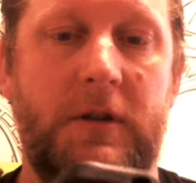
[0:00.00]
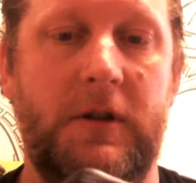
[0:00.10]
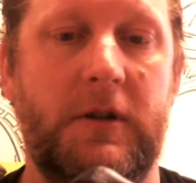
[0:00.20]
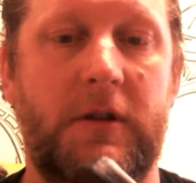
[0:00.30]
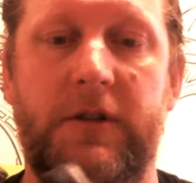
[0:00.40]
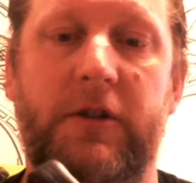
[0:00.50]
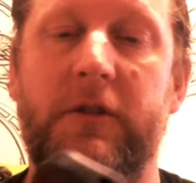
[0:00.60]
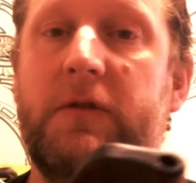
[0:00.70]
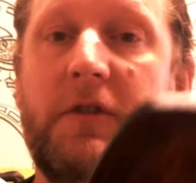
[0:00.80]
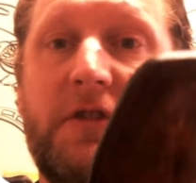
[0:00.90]
you got a
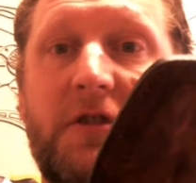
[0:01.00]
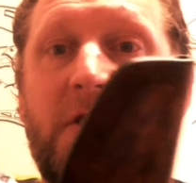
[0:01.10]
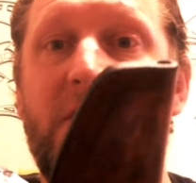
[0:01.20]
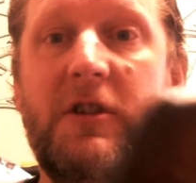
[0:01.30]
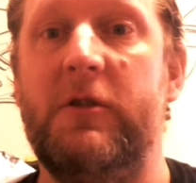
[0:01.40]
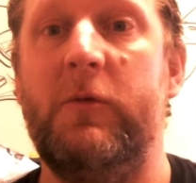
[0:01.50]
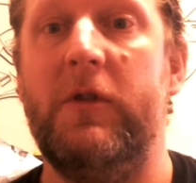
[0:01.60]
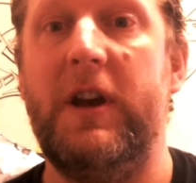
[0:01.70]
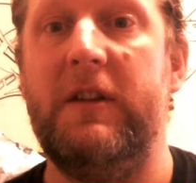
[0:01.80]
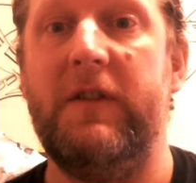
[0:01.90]
knife on the side and you don't
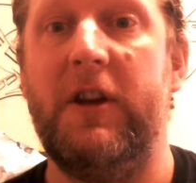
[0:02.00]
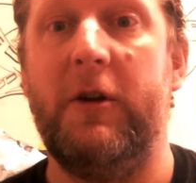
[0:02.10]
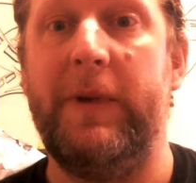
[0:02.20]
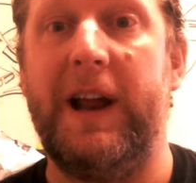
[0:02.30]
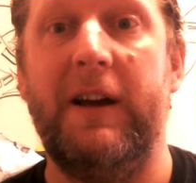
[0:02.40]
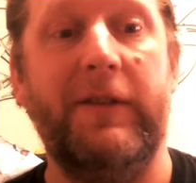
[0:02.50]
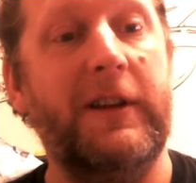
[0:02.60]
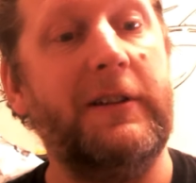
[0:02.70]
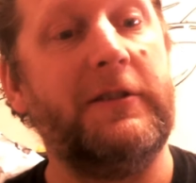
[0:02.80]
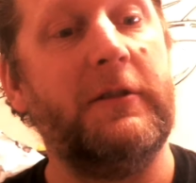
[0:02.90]
want anything coming out of
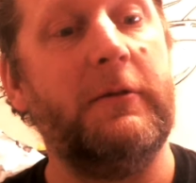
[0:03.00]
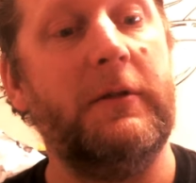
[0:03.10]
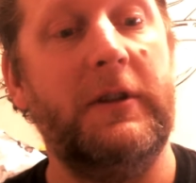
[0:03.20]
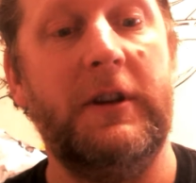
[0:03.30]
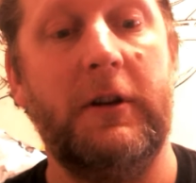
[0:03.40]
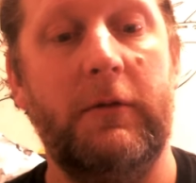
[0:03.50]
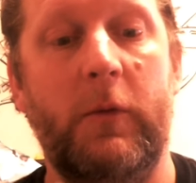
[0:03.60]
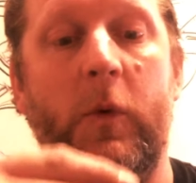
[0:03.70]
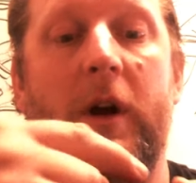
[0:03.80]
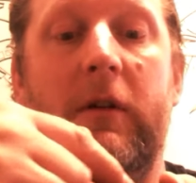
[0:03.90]
it so you know the
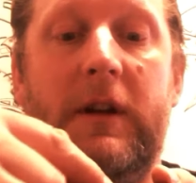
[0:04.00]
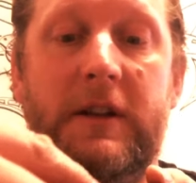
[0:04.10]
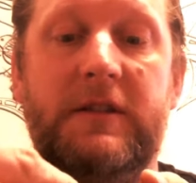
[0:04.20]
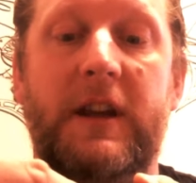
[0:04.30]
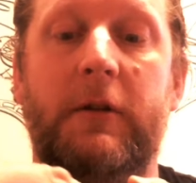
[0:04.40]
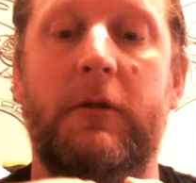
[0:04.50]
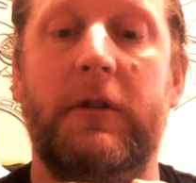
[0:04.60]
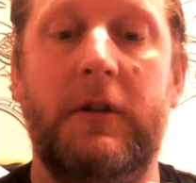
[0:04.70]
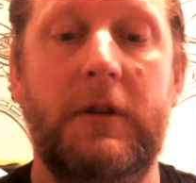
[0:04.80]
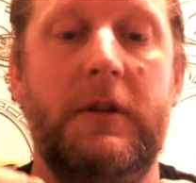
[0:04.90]
welt is
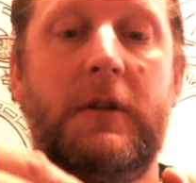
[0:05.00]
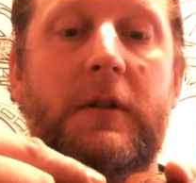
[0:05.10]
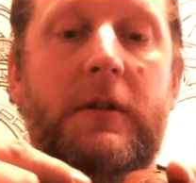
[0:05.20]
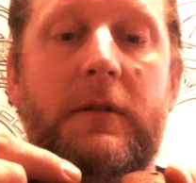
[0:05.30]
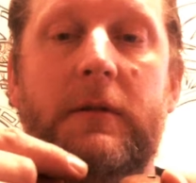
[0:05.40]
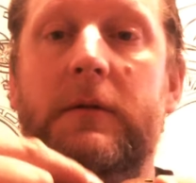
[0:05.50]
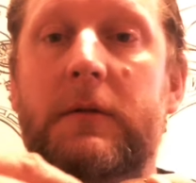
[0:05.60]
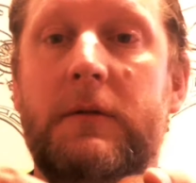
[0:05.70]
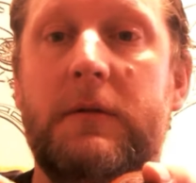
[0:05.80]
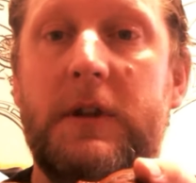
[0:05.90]
held
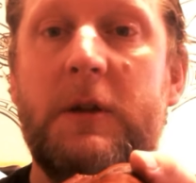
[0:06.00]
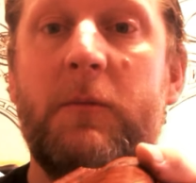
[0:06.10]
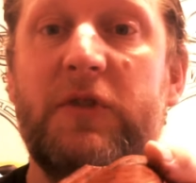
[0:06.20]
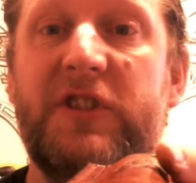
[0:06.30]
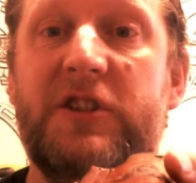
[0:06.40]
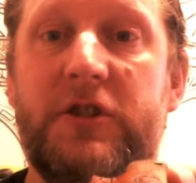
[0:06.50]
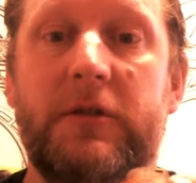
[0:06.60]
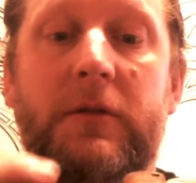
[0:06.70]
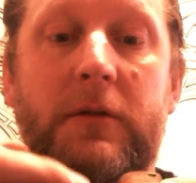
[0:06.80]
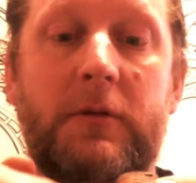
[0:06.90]
in
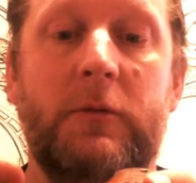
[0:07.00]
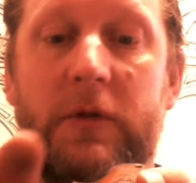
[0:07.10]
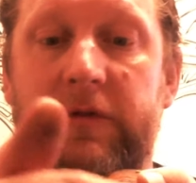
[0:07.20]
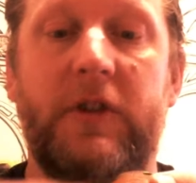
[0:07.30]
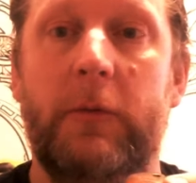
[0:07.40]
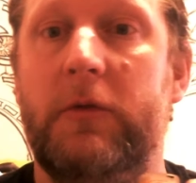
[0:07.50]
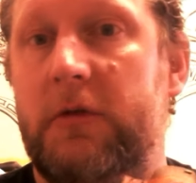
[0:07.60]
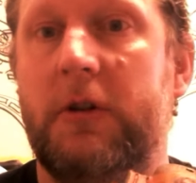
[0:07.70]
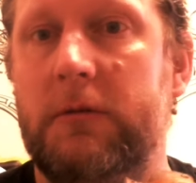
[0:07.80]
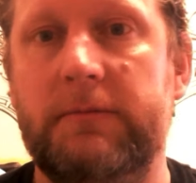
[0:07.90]
position with double
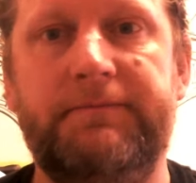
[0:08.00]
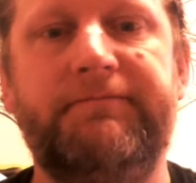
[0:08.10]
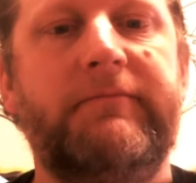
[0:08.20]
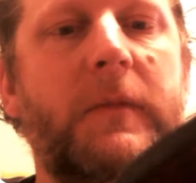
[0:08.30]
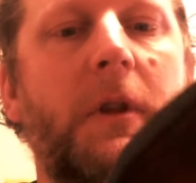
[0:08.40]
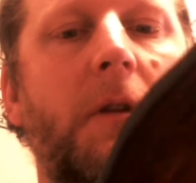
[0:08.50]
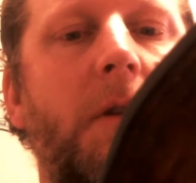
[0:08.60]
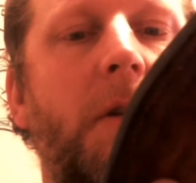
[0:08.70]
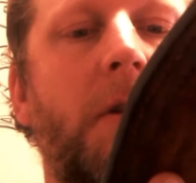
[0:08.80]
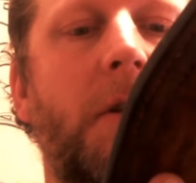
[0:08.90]
row
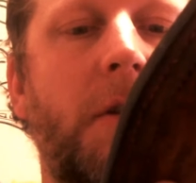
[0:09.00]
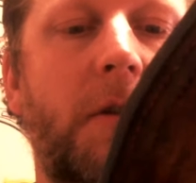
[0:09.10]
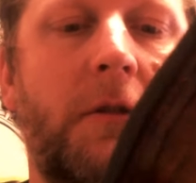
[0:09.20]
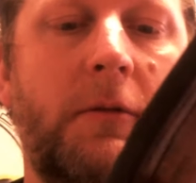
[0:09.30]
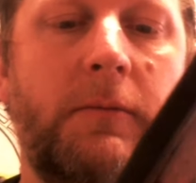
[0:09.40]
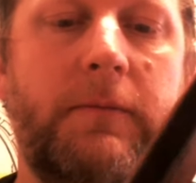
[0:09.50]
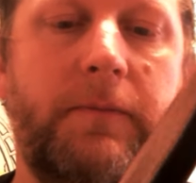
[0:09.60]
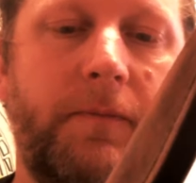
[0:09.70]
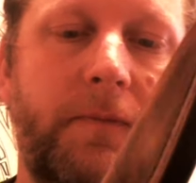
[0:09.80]
um,